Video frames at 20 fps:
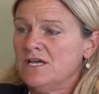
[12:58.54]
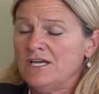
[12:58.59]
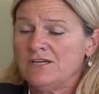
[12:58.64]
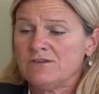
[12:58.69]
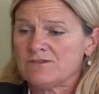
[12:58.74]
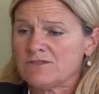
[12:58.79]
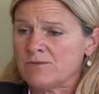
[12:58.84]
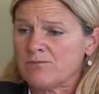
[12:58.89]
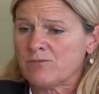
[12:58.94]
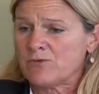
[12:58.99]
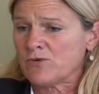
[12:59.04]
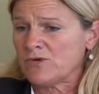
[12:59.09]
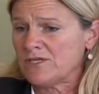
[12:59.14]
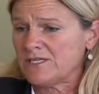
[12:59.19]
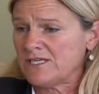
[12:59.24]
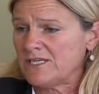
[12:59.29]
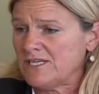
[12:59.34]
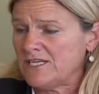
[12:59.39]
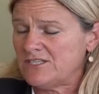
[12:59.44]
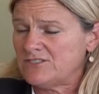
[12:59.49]
He was a
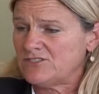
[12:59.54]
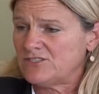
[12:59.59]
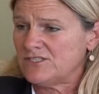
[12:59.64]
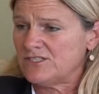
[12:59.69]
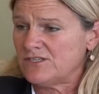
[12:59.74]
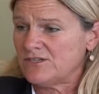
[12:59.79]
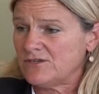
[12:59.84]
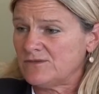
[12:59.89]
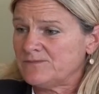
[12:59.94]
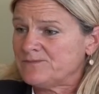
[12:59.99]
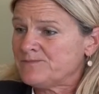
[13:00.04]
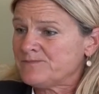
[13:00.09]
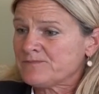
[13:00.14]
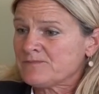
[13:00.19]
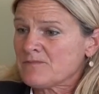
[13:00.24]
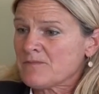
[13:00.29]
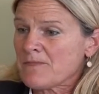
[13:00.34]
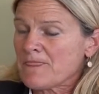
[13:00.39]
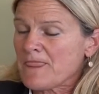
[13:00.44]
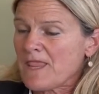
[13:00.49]
brilliant engineer.
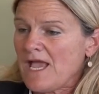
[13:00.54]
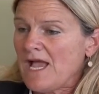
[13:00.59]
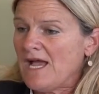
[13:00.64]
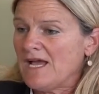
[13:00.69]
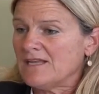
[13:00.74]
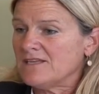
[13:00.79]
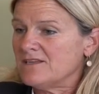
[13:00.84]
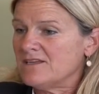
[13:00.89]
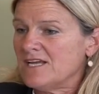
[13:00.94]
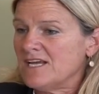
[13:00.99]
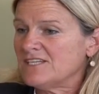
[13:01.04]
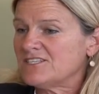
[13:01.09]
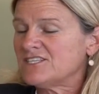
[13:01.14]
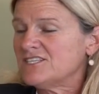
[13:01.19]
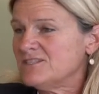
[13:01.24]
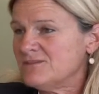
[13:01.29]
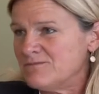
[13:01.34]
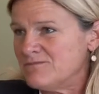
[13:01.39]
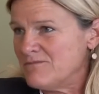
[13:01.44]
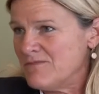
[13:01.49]
And it
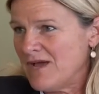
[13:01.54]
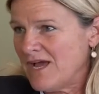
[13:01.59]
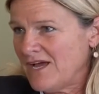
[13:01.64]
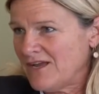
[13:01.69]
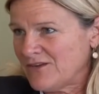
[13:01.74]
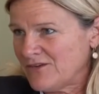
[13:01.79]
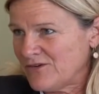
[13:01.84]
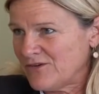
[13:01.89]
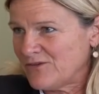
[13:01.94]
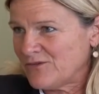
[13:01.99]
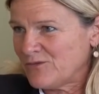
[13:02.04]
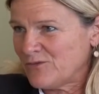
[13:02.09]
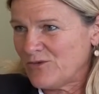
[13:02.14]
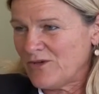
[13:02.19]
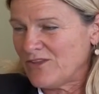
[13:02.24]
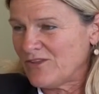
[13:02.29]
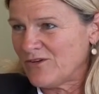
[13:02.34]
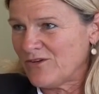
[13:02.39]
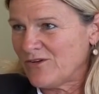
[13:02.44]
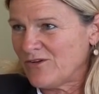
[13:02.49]
didn't matter
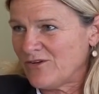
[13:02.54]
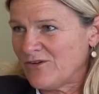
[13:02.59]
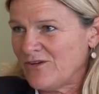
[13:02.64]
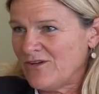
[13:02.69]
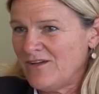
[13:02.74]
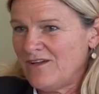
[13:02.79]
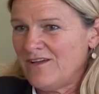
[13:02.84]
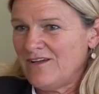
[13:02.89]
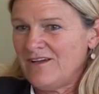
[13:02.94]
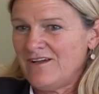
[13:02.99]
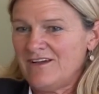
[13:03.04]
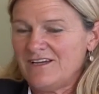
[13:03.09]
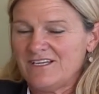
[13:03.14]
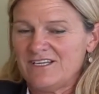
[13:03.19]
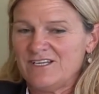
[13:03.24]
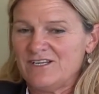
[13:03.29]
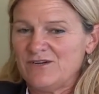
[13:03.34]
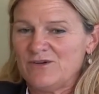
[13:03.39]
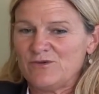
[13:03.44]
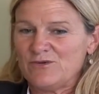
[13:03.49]
whether,
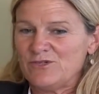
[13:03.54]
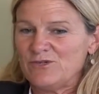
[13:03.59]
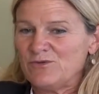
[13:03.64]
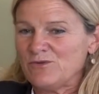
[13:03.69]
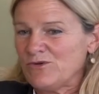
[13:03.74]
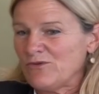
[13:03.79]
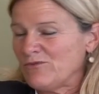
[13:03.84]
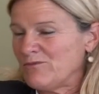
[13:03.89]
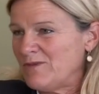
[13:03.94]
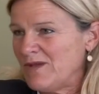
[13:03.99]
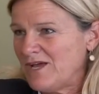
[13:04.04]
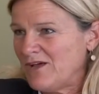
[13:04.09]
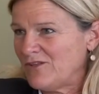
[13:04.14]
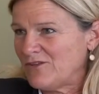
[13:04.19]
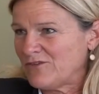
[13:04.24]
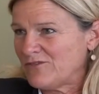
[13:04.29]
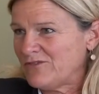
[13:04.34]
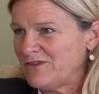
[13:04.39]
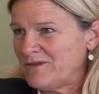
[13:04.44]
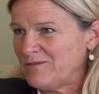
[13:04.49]
you were male
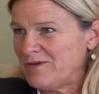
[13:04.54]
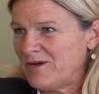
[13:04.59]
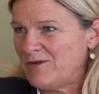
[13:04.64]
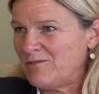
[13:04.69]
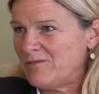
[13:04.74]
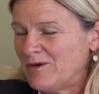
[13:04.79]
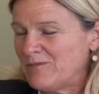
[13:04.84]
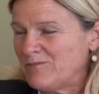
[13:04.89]
or female.